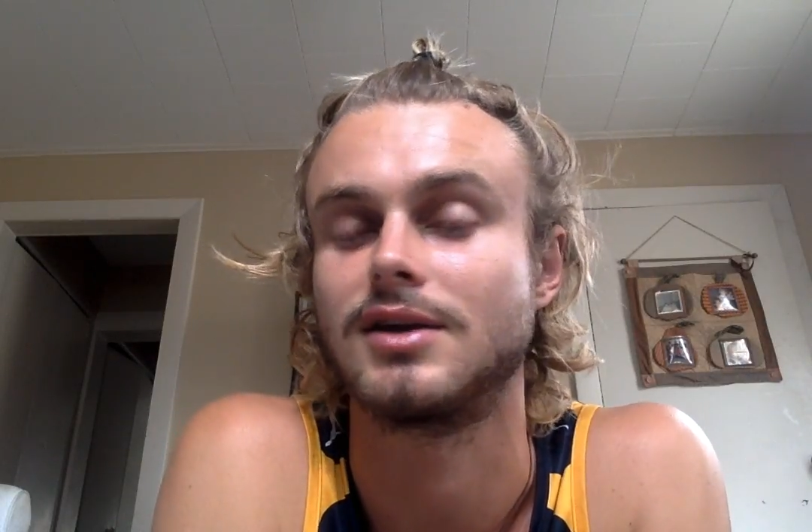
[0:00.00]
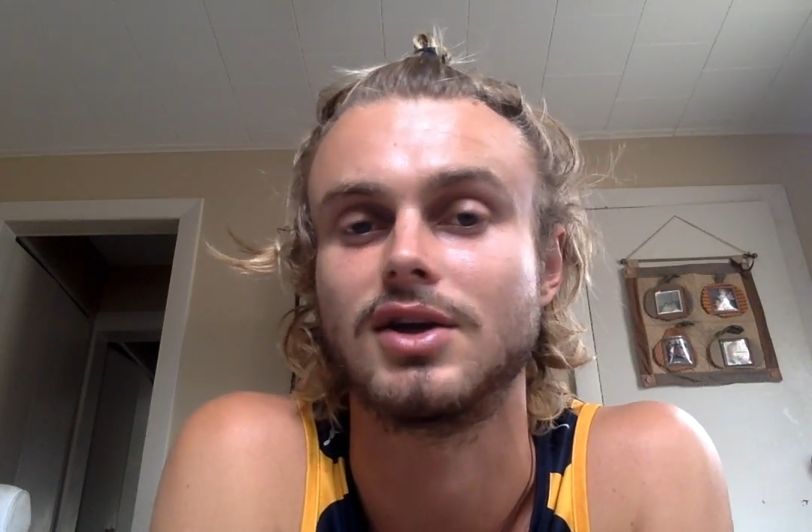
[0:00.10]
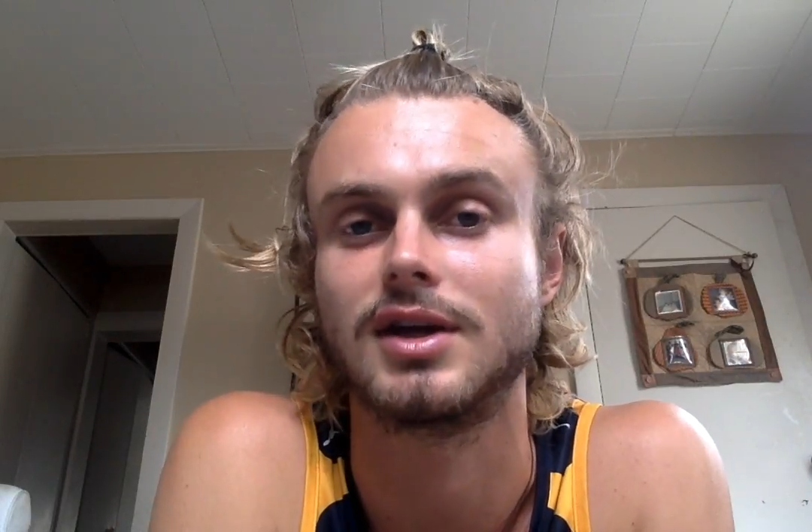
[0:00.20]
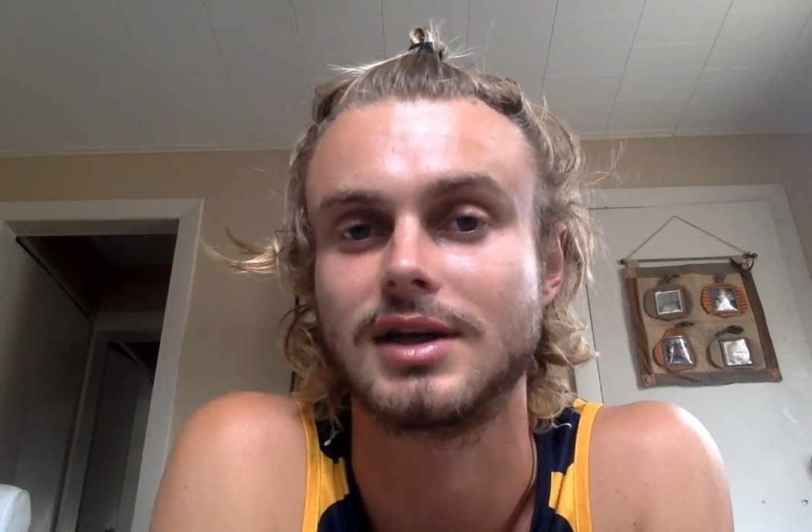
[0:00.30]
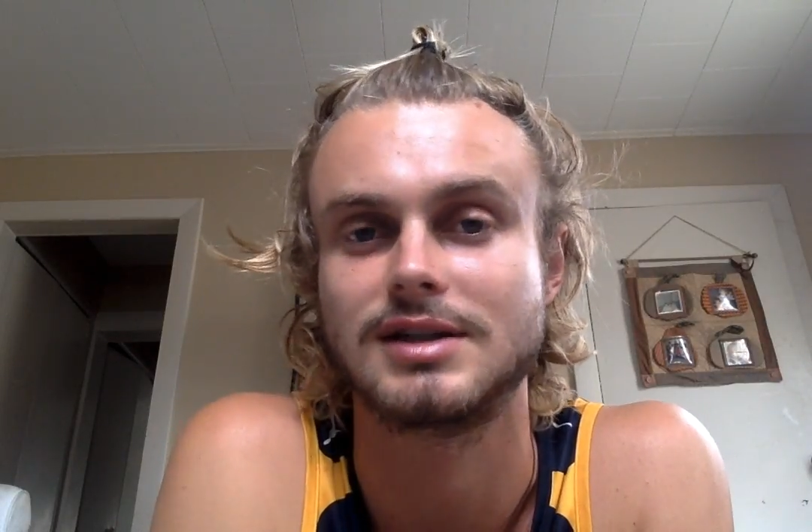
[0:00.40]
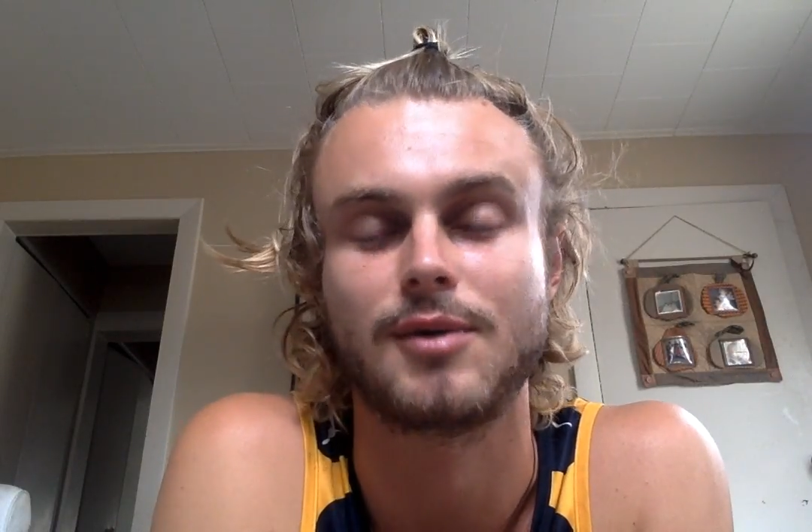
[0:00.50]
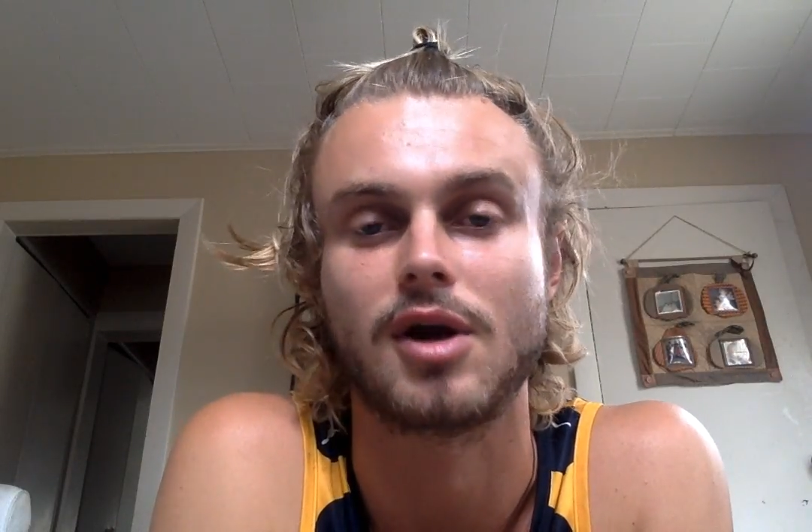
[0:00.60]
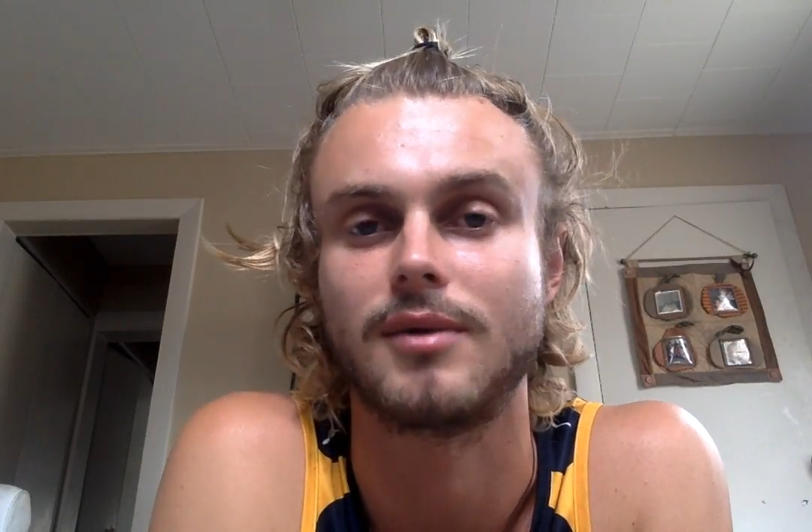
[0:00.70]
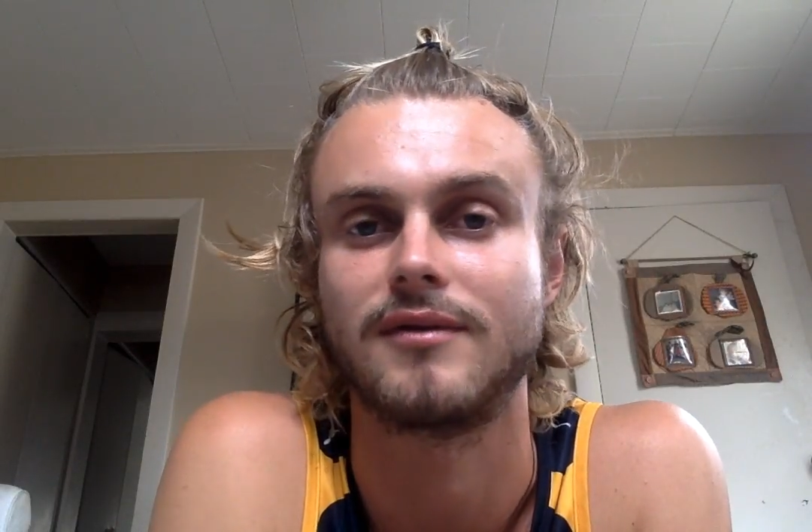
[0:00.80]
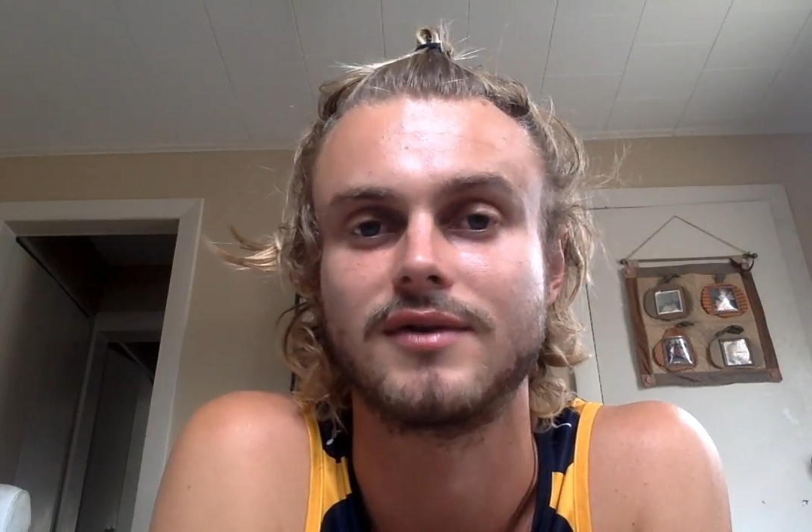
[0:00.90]
You can
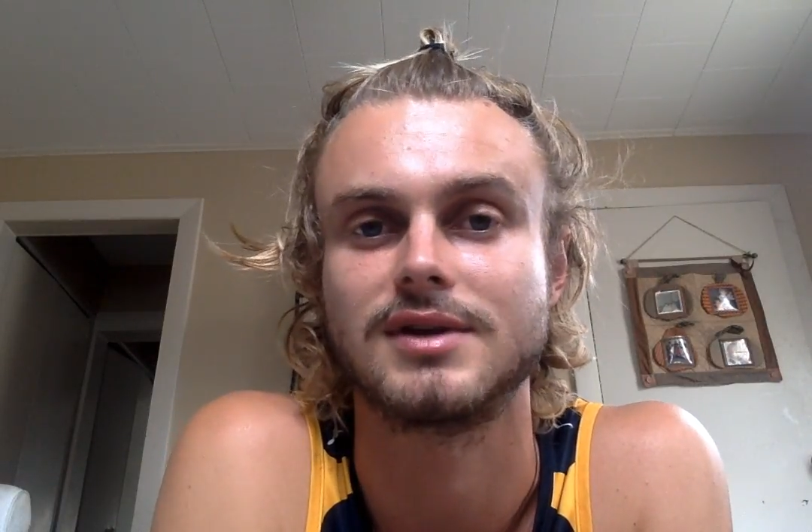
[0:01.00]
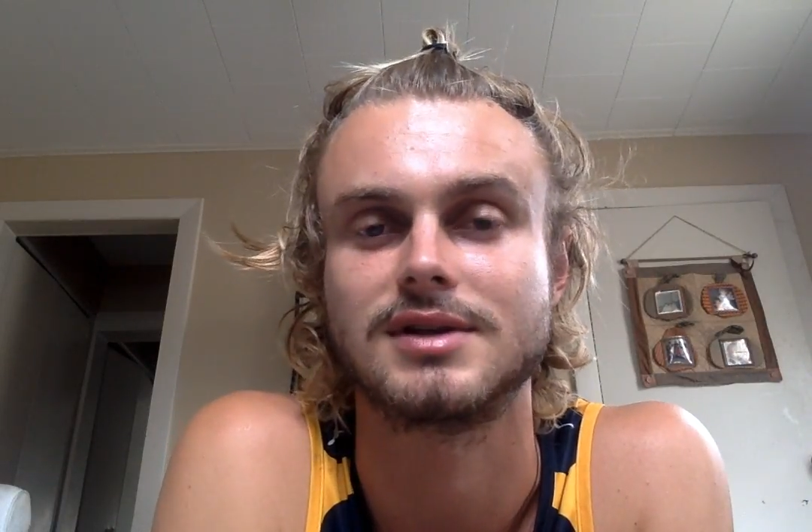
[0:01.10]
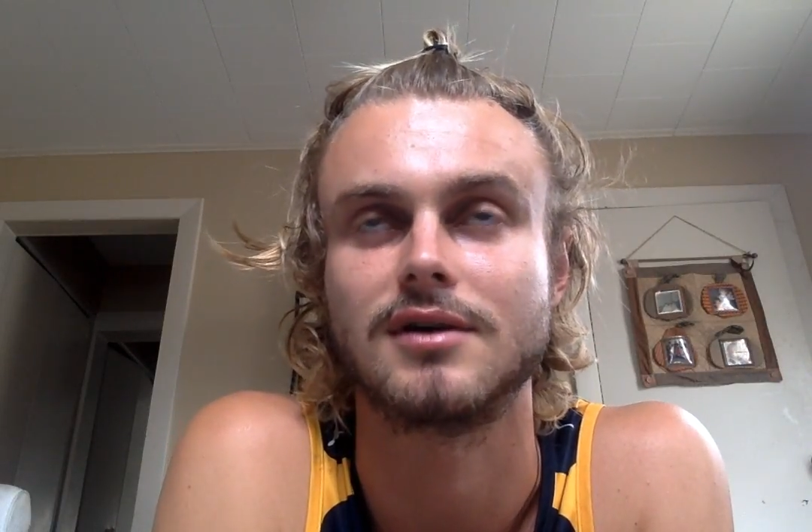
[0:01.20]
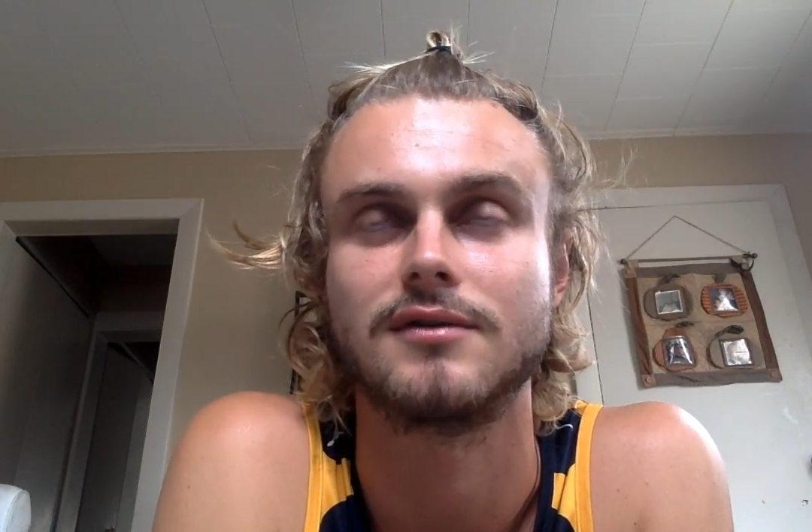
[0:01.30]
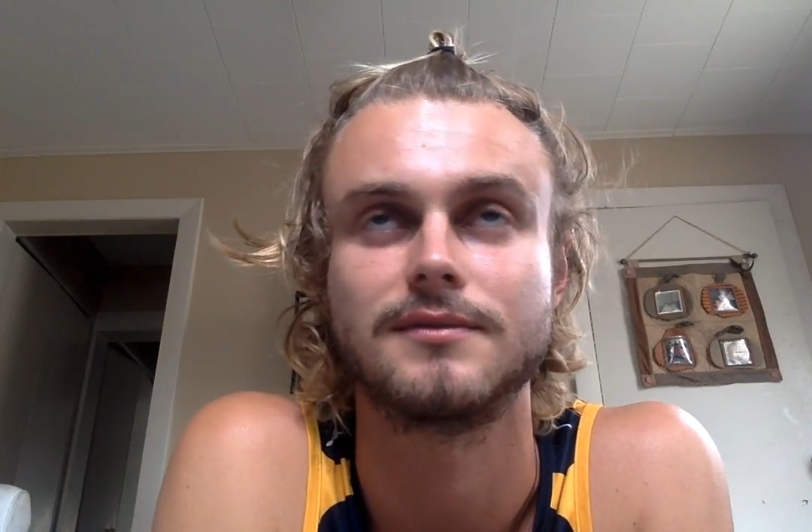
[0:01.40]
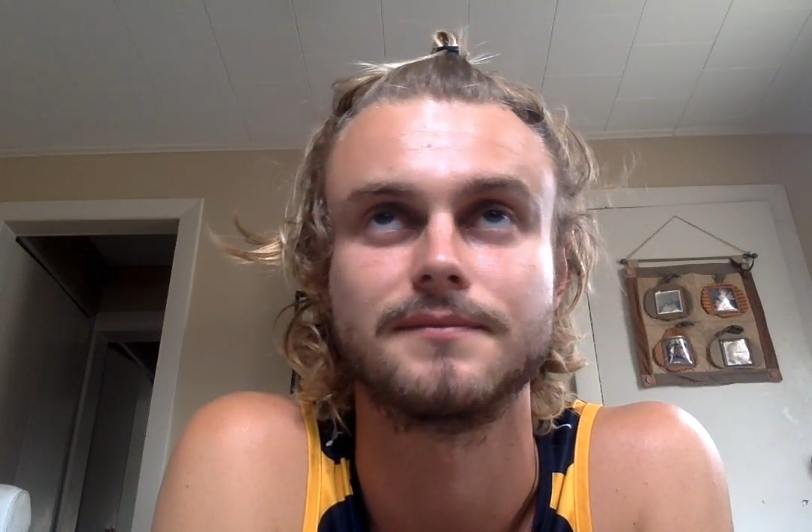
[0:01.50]
experiment for yourself.